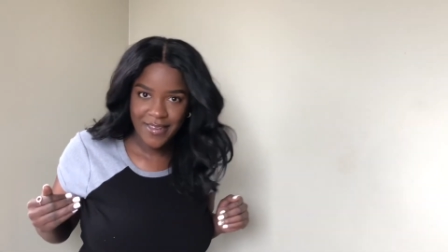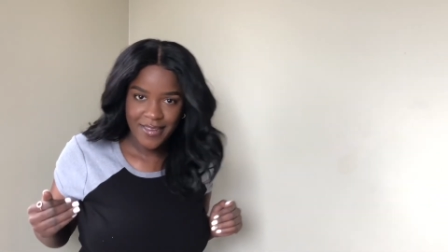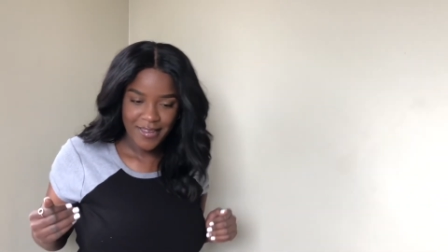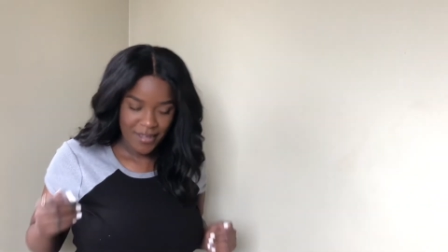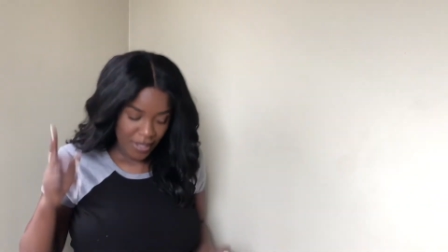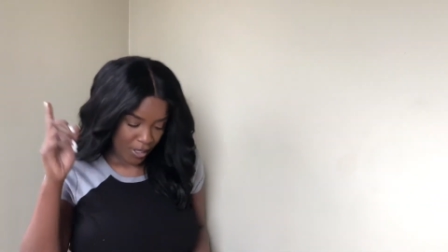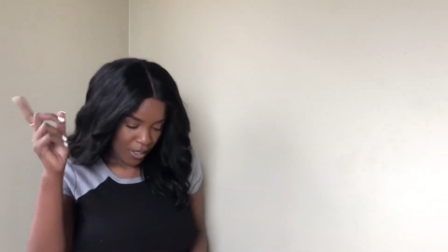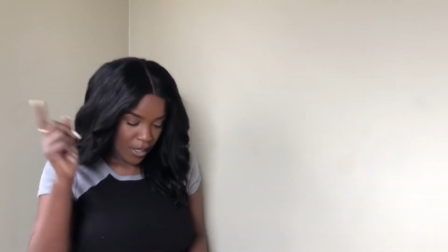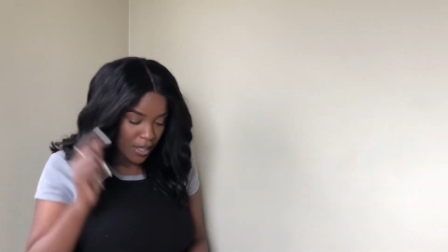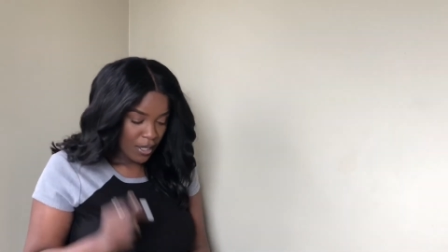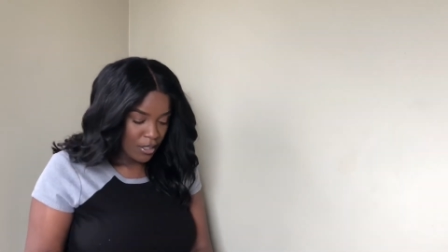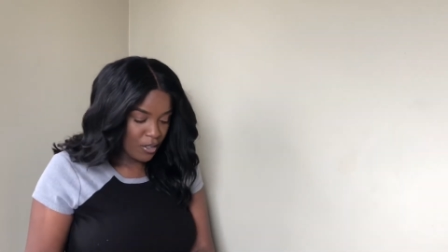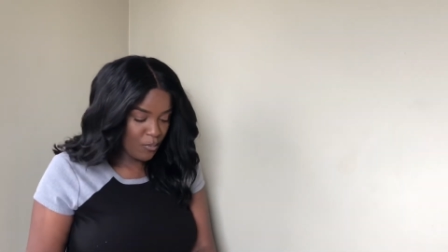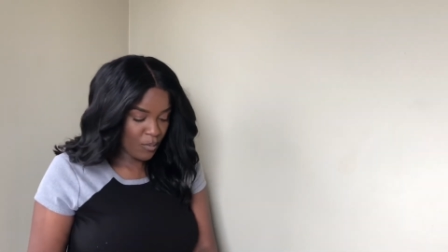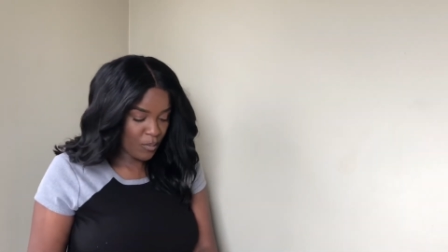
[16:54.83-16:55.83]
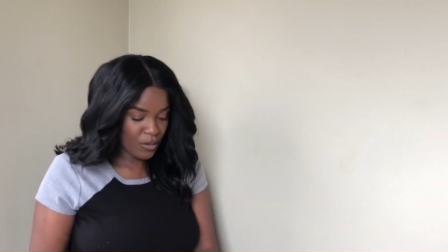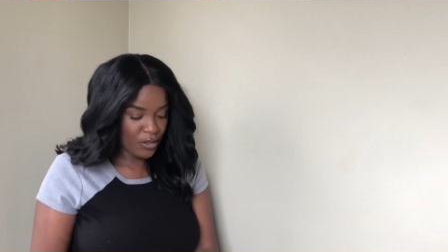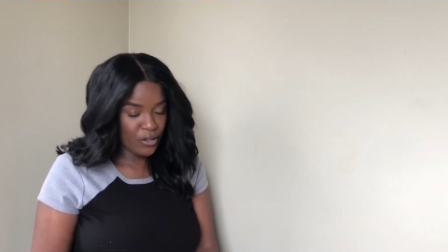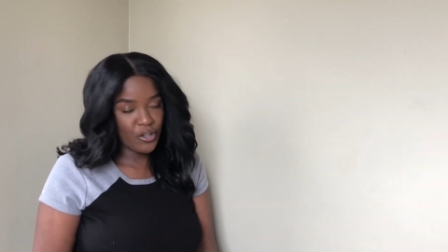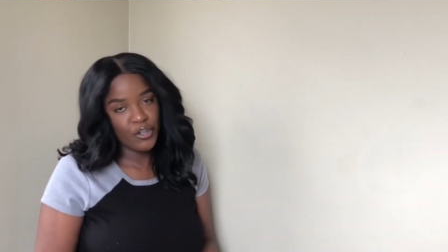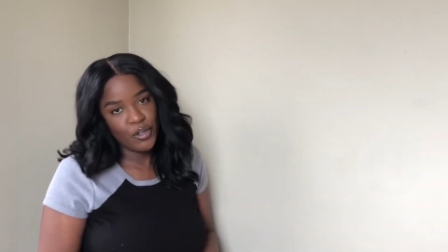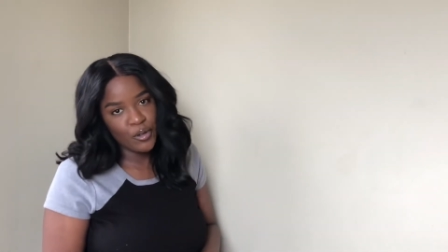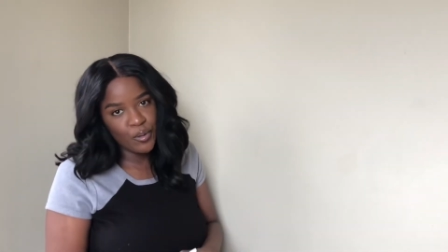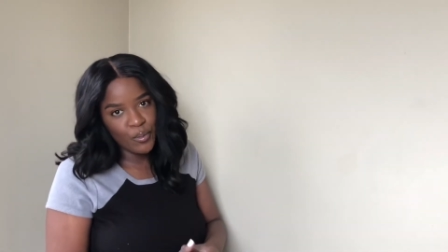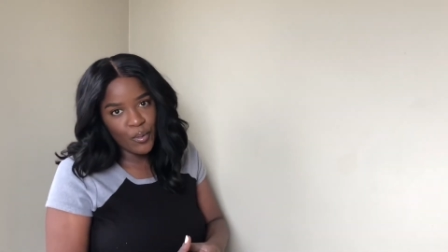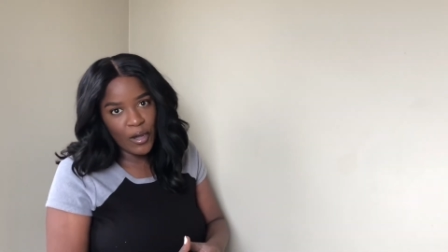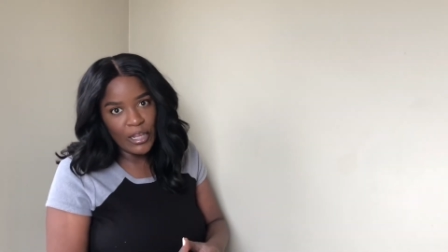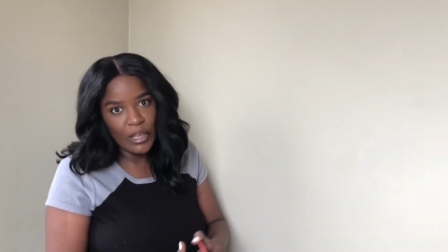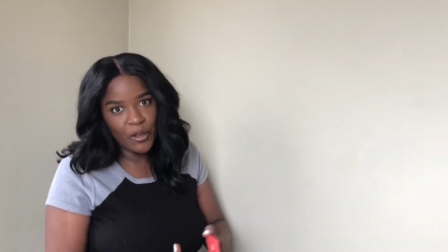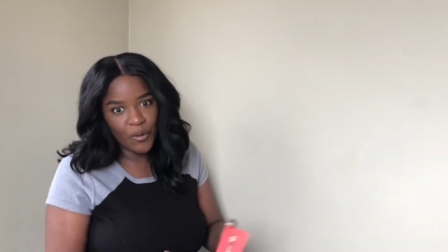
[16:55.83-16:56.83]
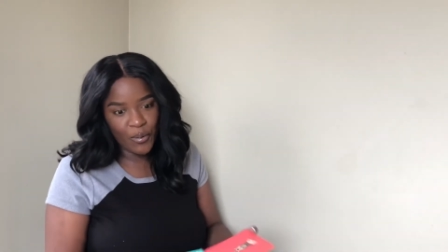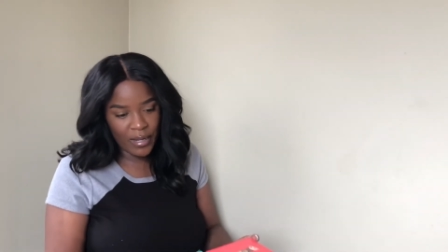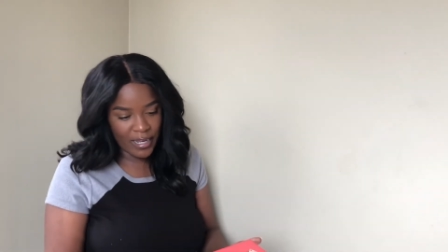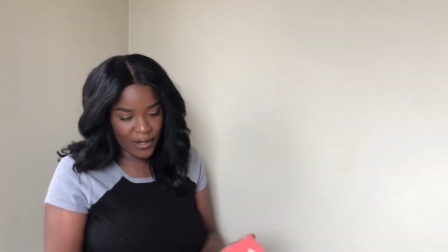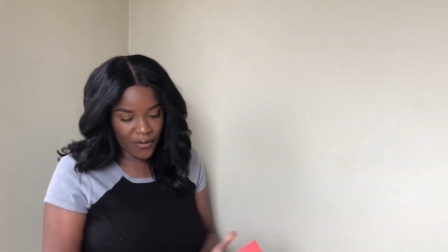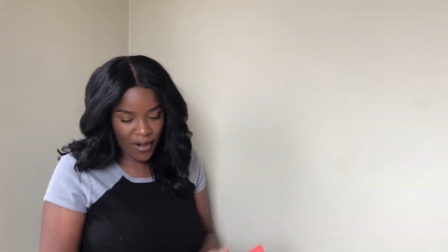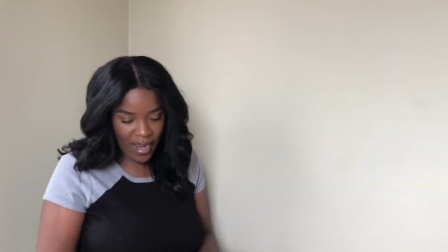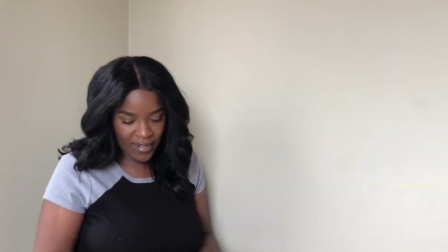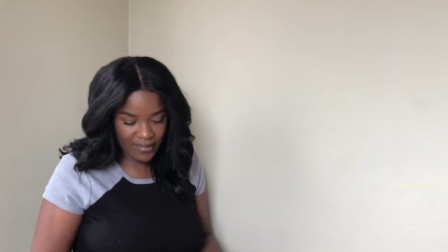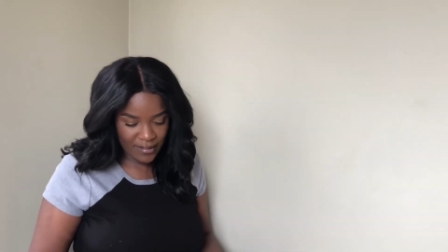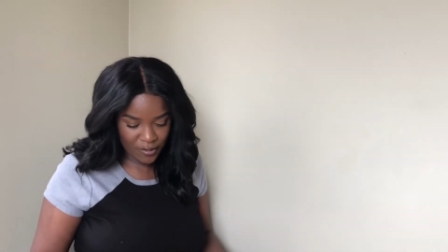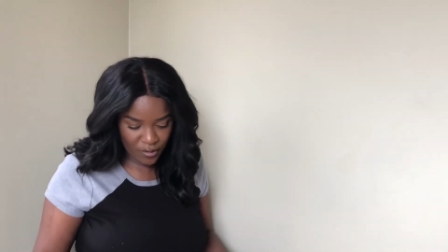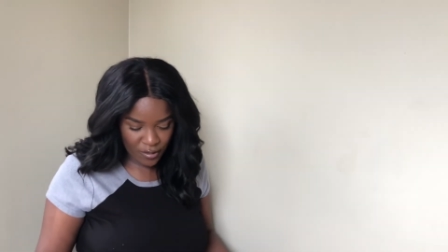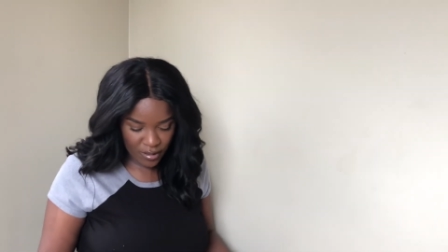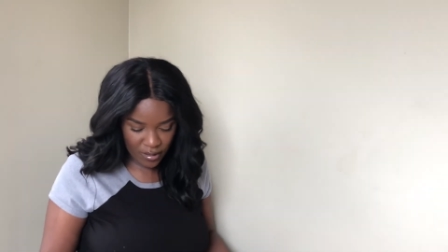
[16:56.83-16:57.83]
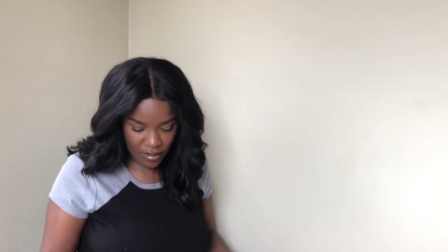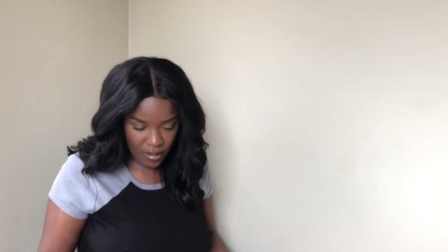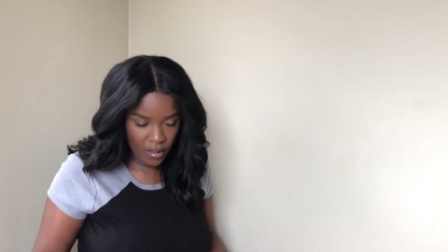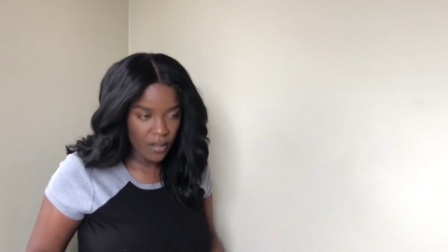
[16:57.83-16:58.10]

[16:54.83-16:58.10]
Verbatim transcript: You want to do a little inner eye tear duct.